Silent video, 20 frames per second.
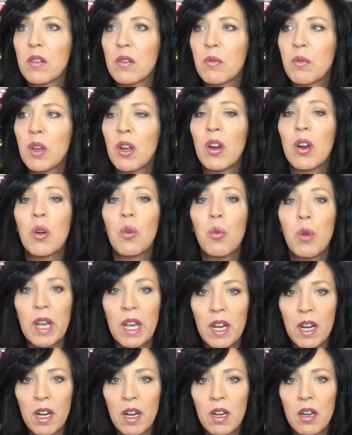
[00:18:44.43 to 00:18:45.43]
We are
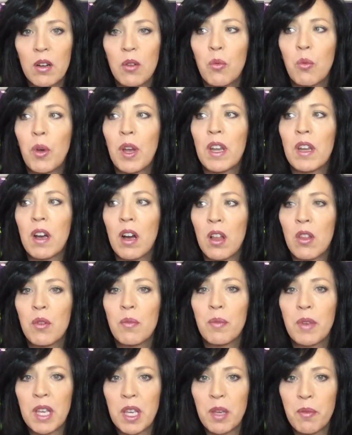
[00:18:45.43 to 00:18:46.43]
aware when other
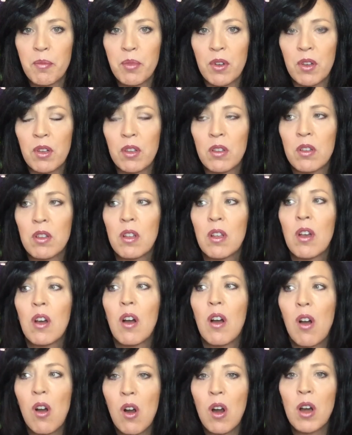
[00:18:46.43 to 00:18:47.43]
people
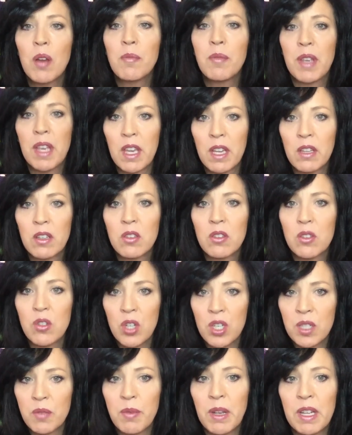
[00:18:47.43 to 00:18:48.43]
are being
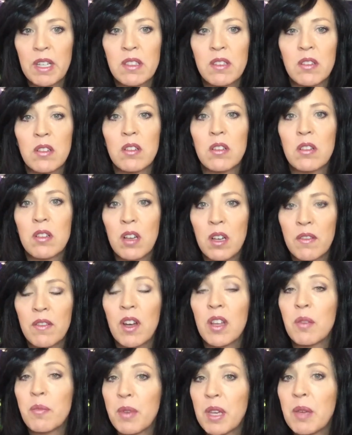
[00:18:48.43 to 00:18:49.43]
judgmental of
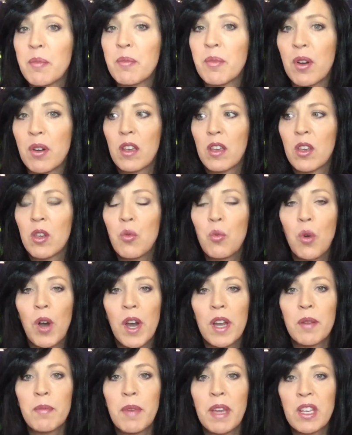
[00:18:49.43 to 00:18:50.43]
other people. You
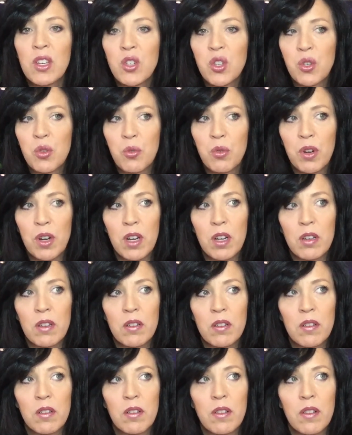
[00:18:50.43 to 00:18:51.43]
want to make sure
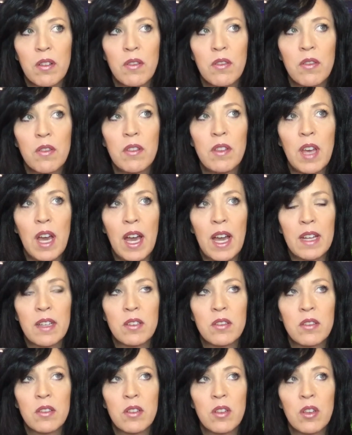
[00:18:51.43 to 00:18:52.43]

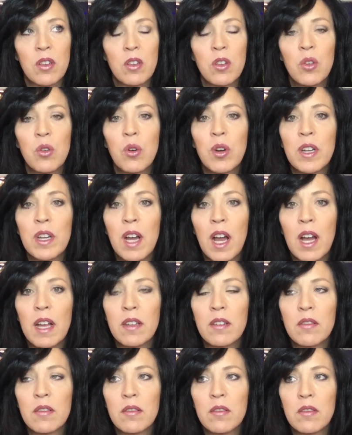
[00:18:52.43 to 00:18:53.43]
that you're not
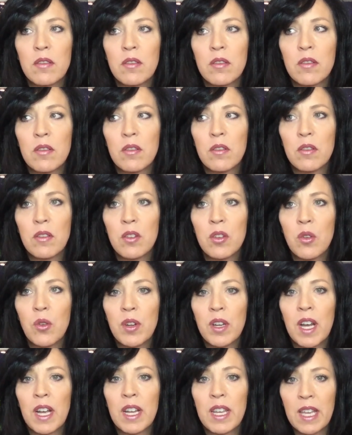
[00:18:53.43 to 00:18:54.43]
you're
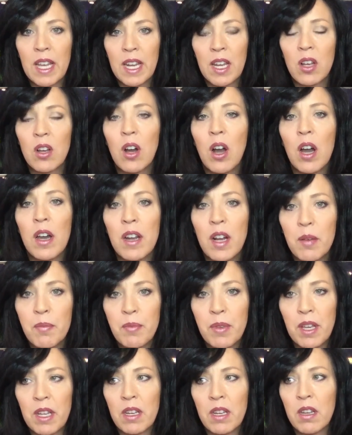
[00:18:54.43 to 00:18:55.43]
not getting caught
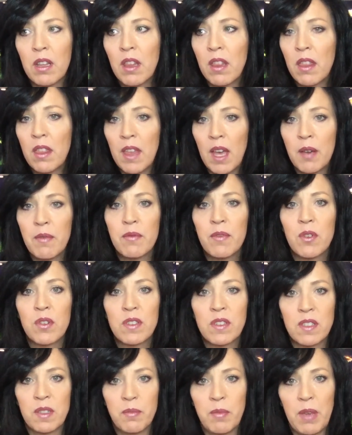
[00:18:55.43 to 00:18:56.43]
up in them
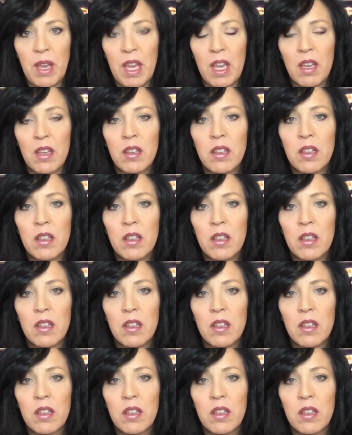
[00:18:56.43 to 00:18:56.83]
versus me.